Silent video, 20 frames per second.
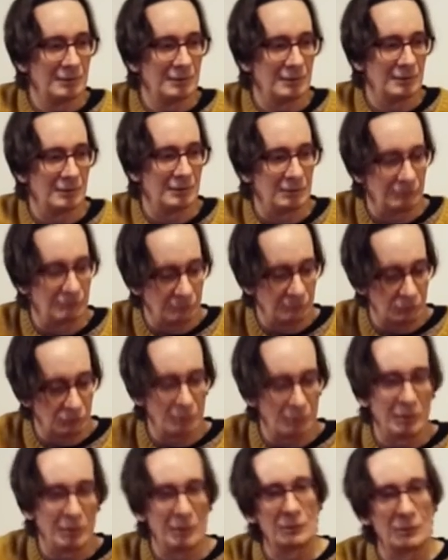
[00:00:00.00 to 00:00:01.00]
kind of
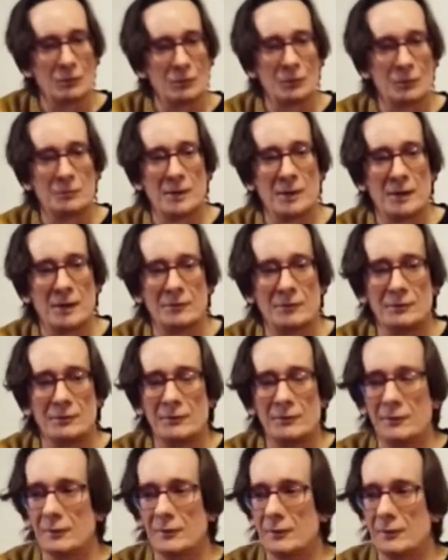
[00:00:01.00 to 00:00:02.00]
strumming chord
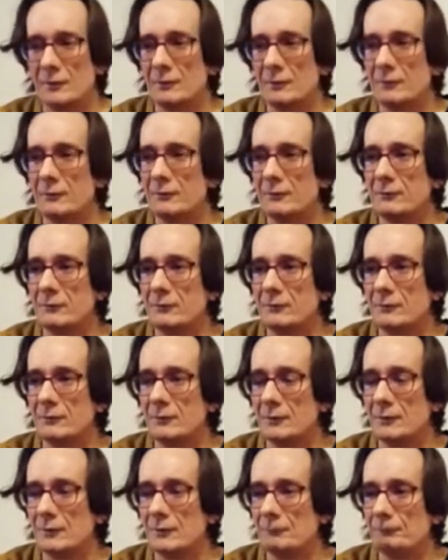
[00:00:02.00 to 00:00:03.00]
patterns and
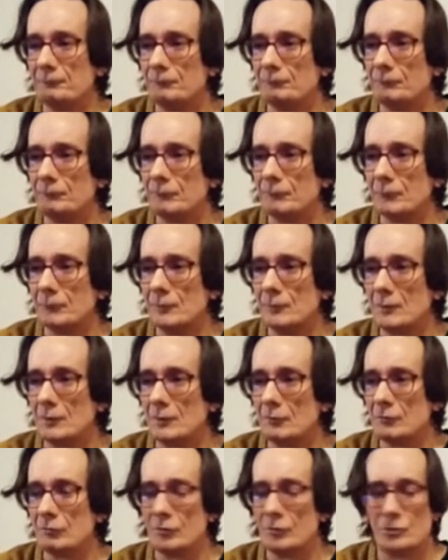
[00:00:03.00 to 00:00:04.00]

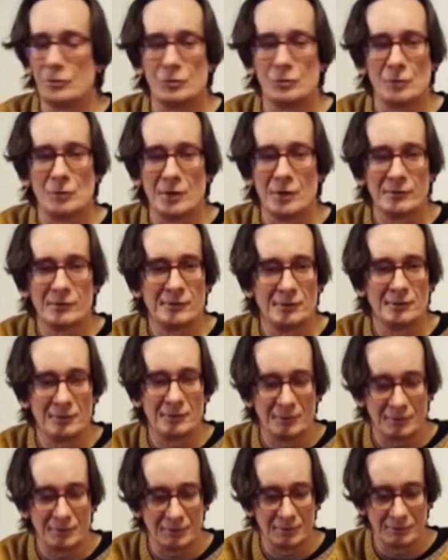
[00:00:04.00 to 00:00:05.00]
kind of virtuosity
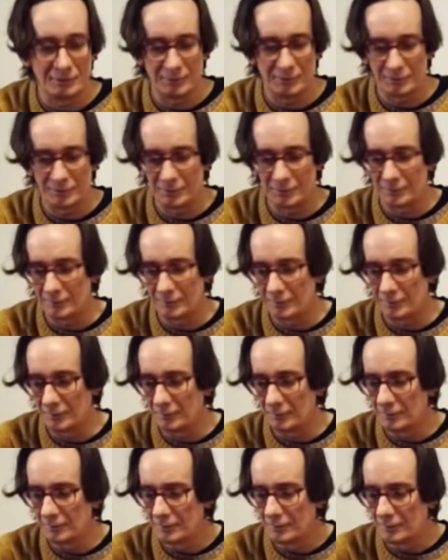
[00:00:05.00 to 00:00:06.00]
and that kind of
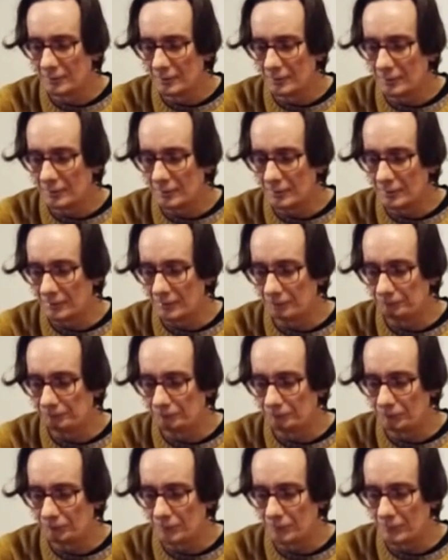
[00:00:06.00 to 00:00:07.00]
thing,
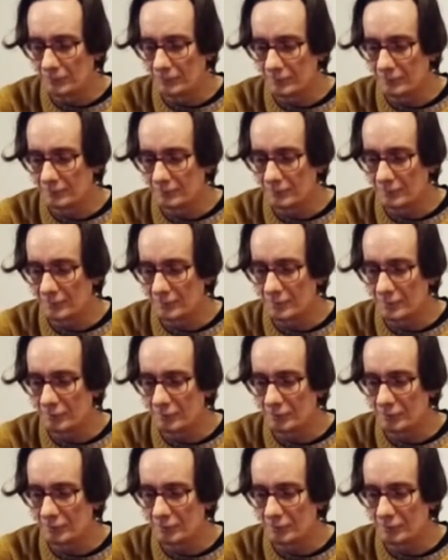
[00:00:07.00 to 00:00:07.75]
there's a kind of